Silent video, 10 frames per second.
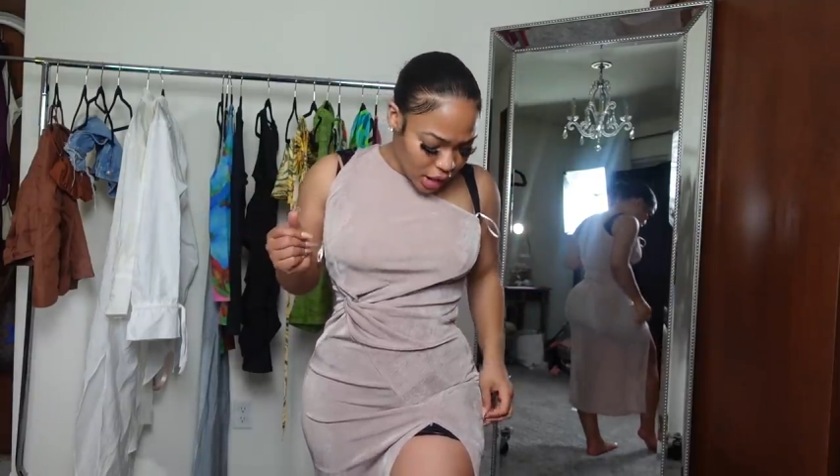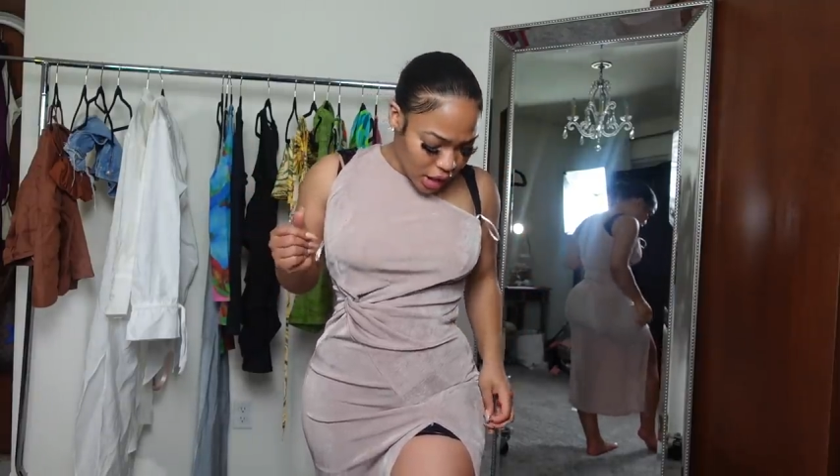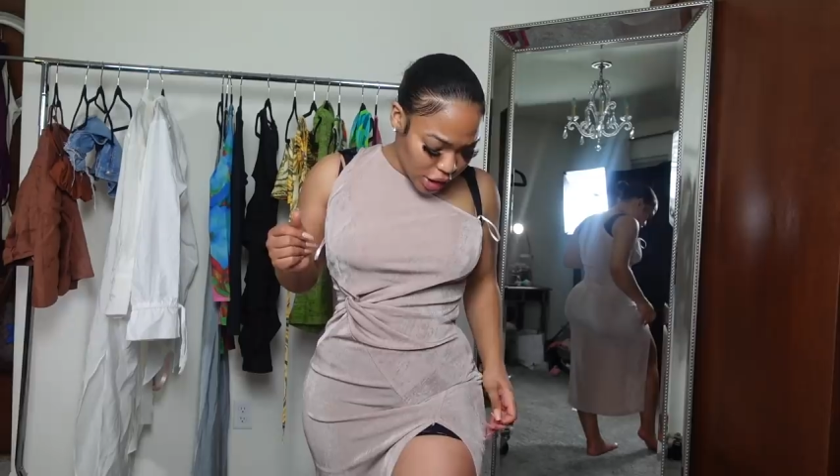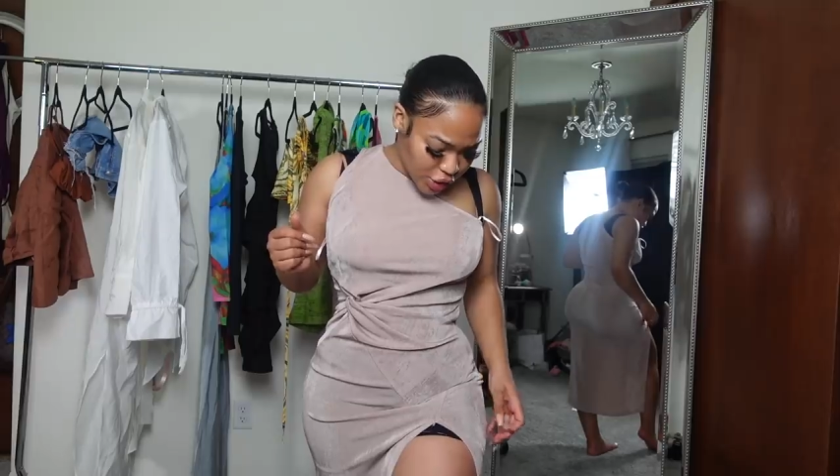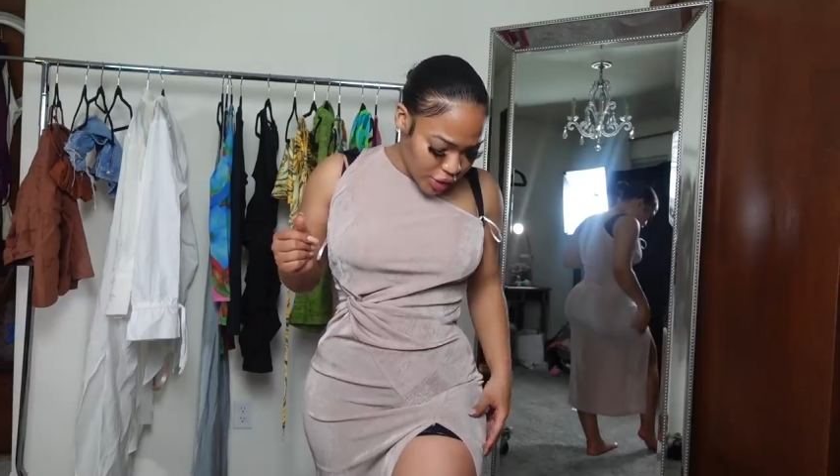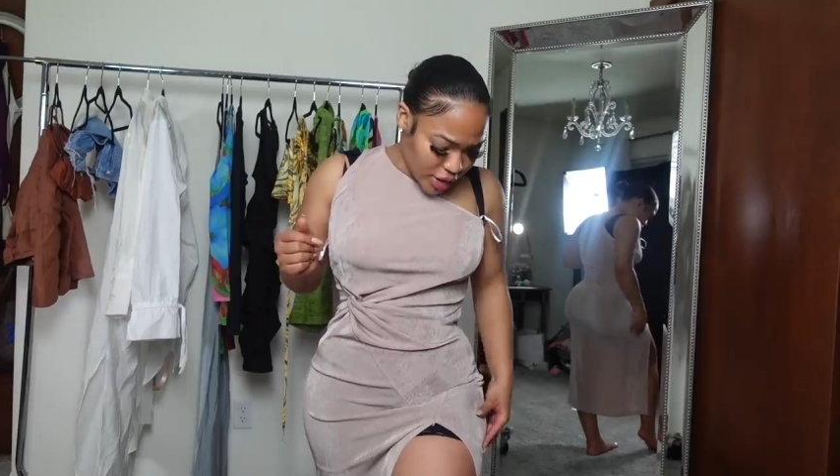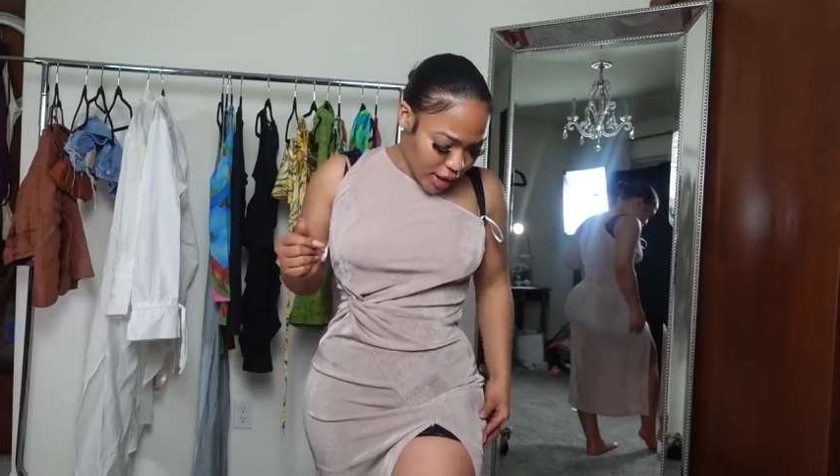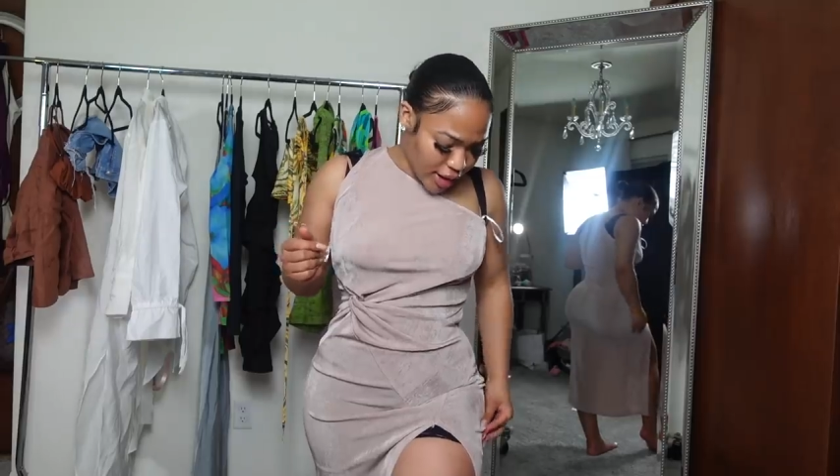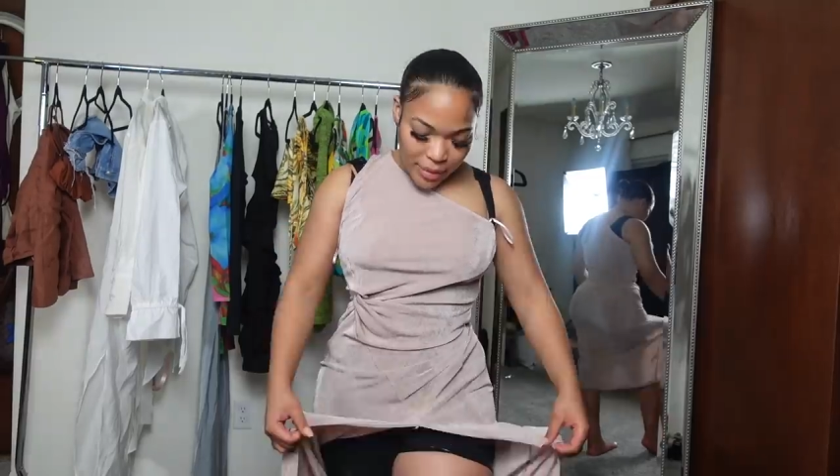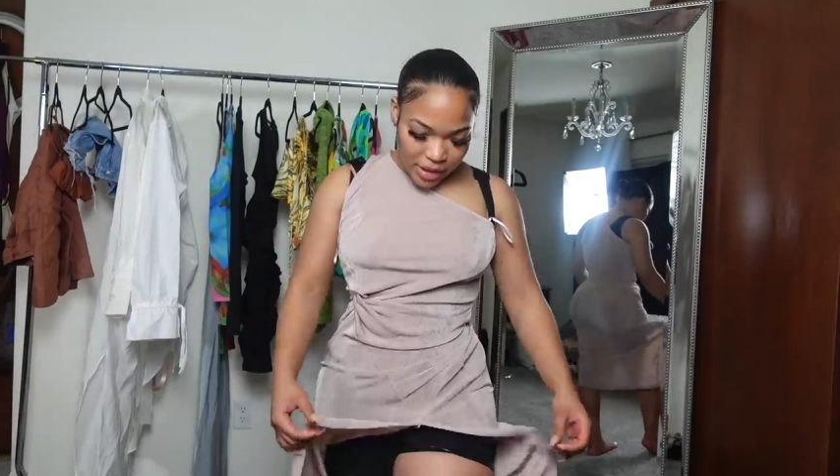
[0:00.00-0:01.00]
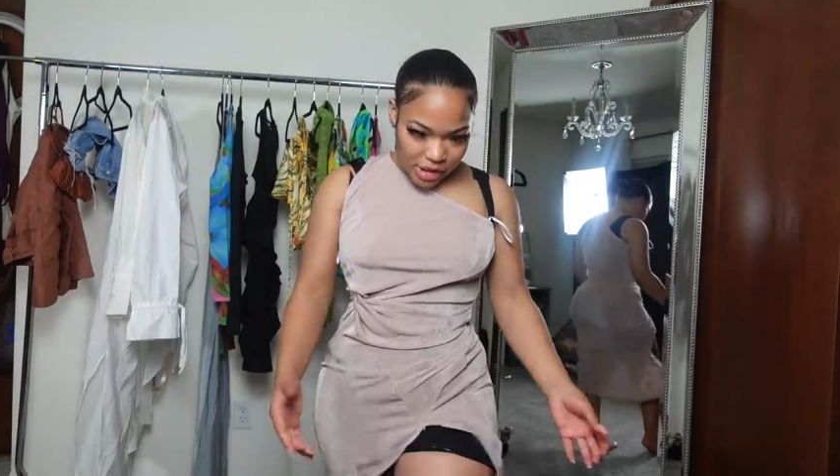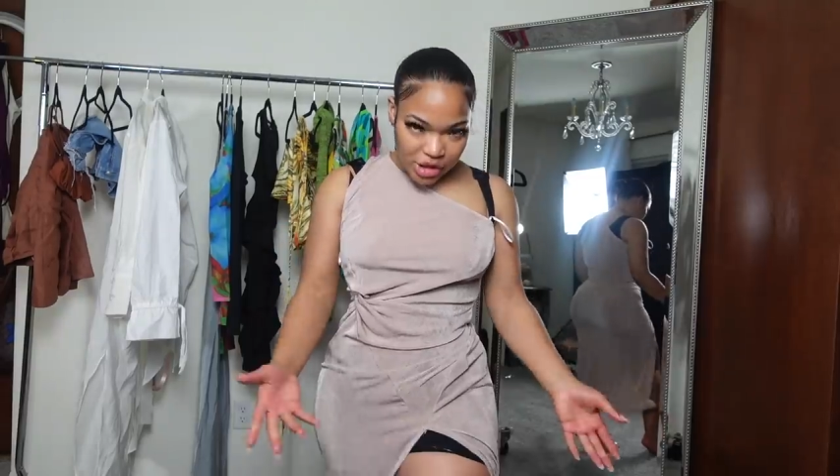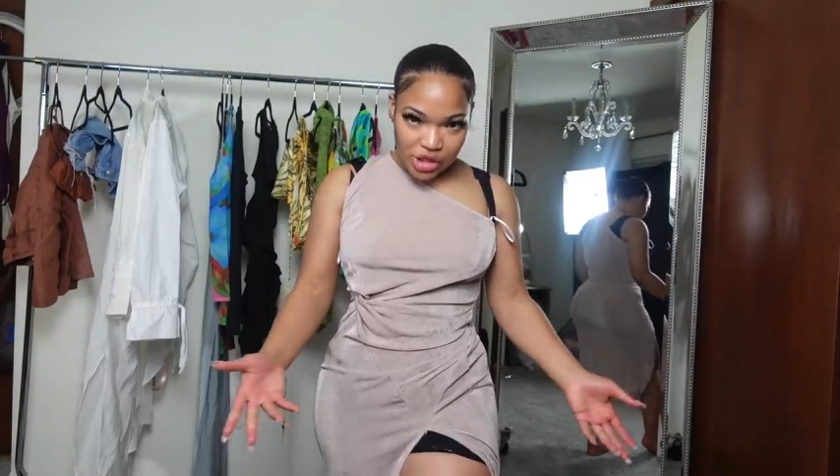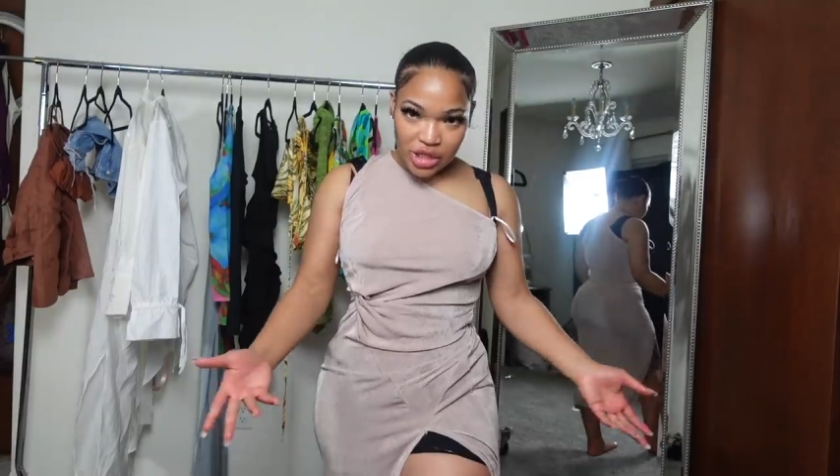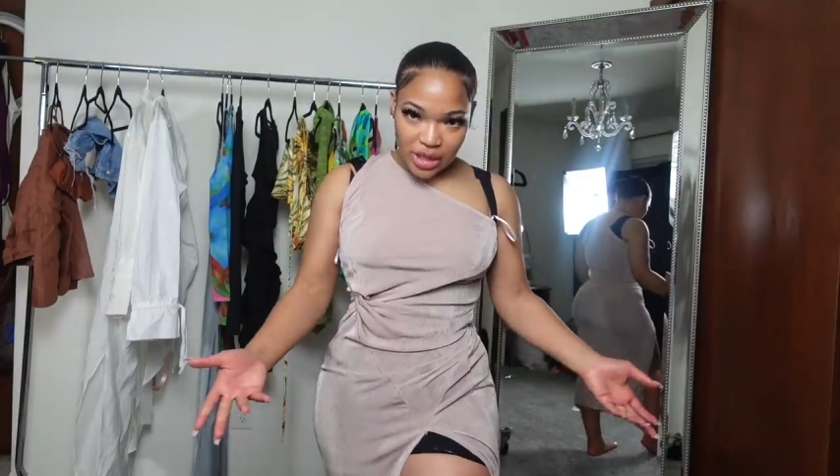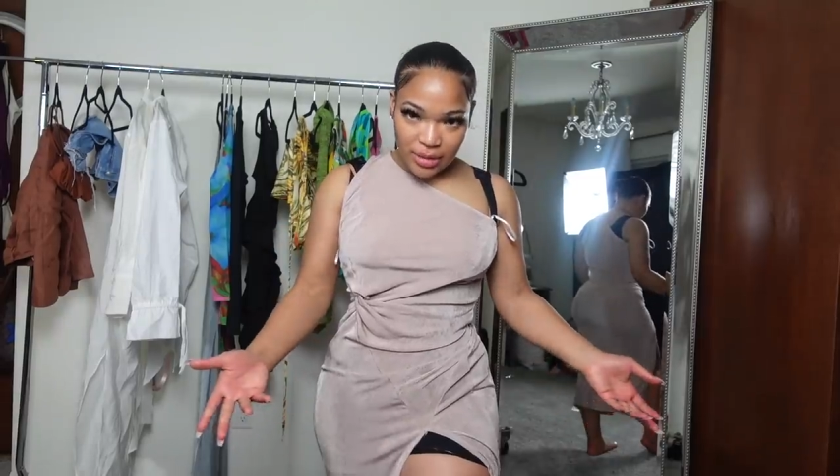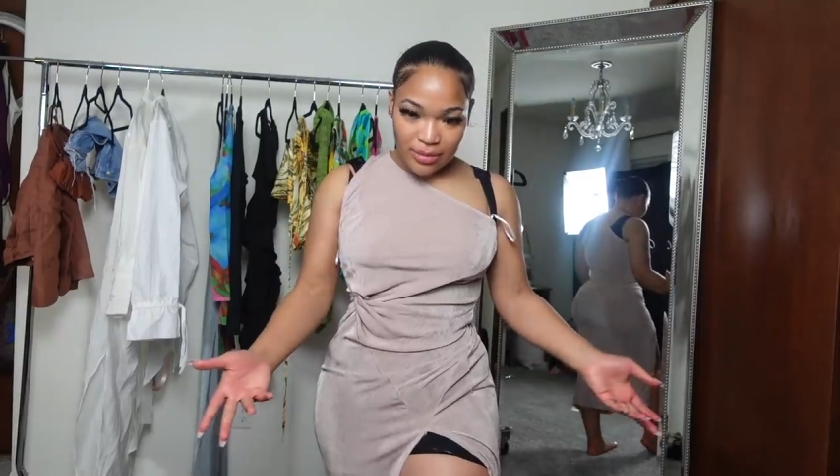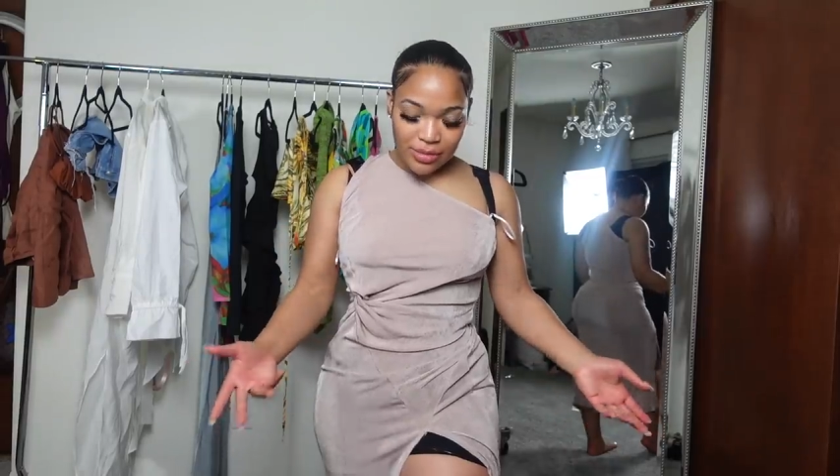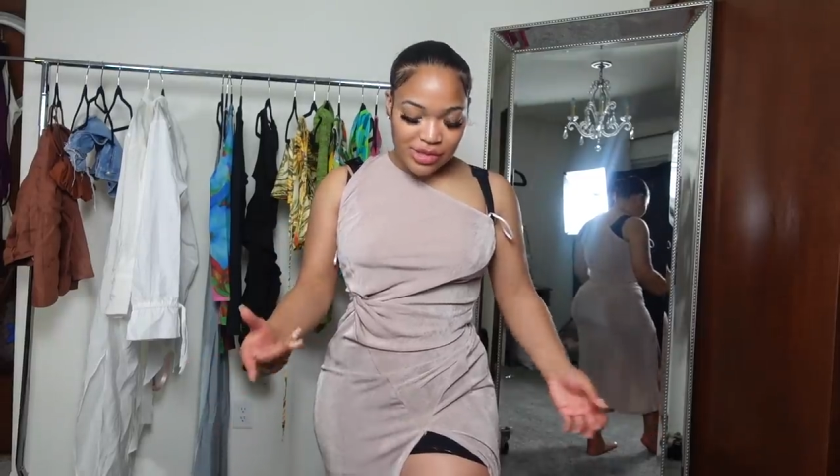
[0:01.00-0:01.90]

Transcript: luxury, like, but it's cheap.